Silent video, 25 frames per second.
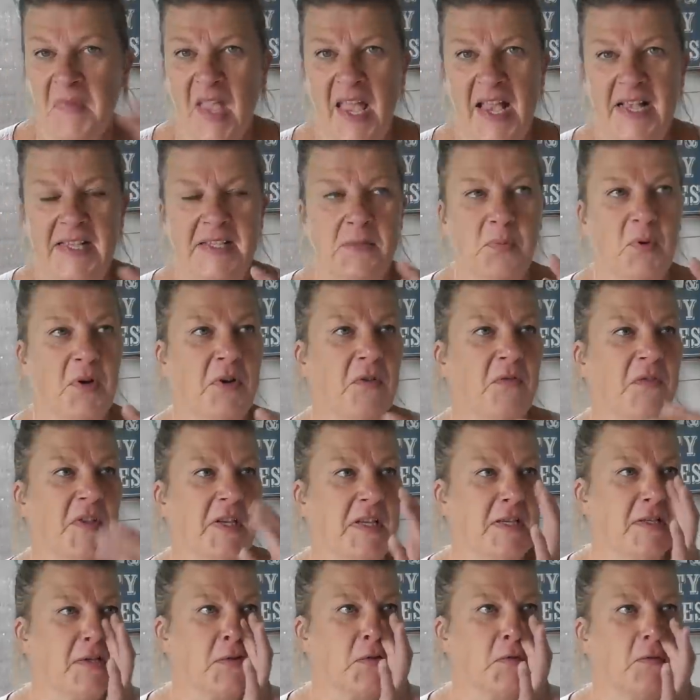It's one of
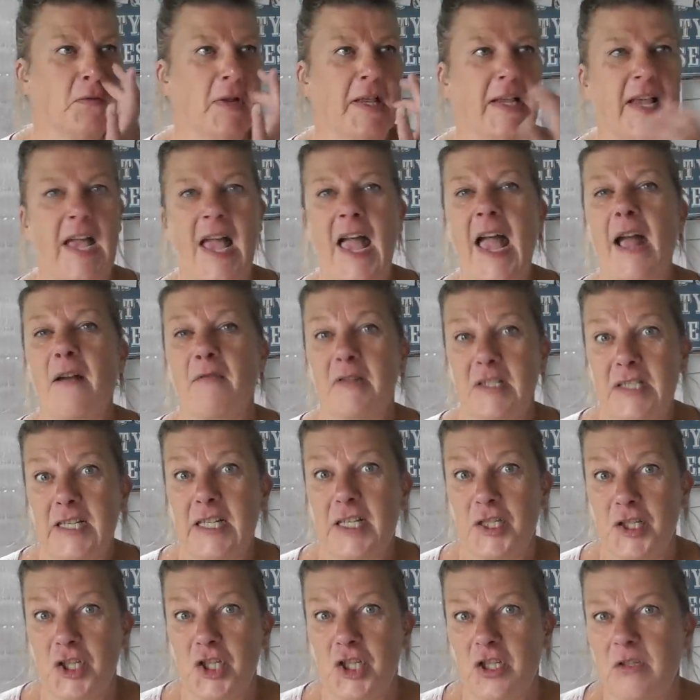these sort of like a
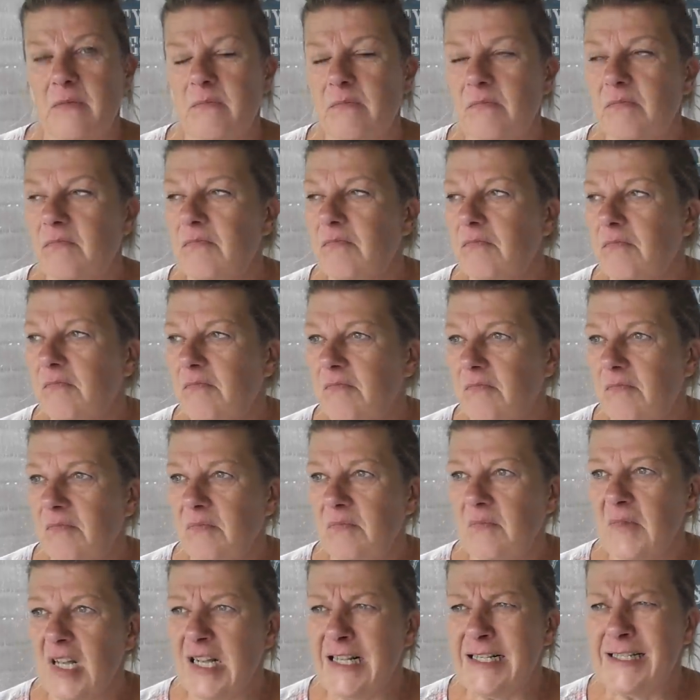heritage
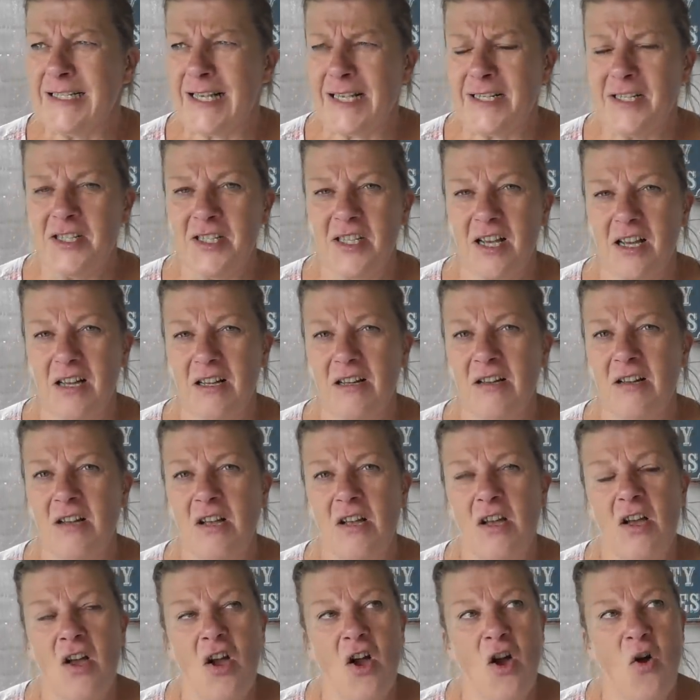centre
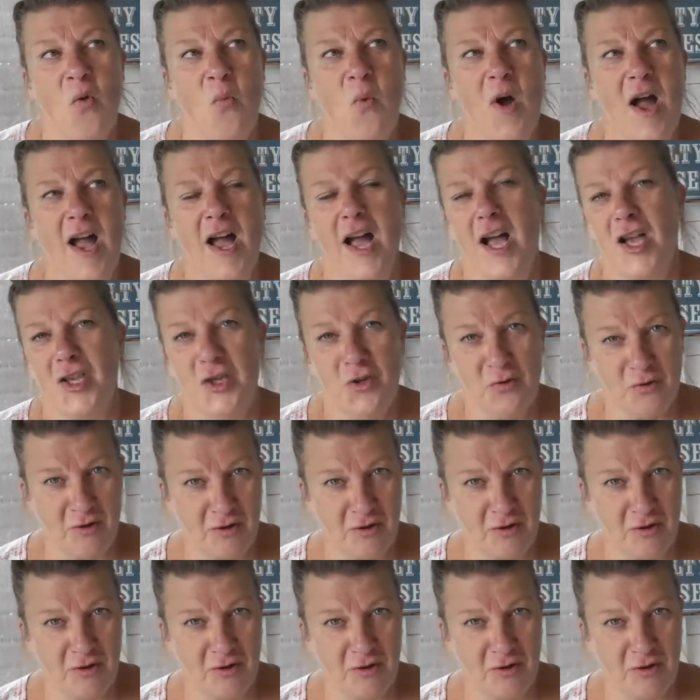where you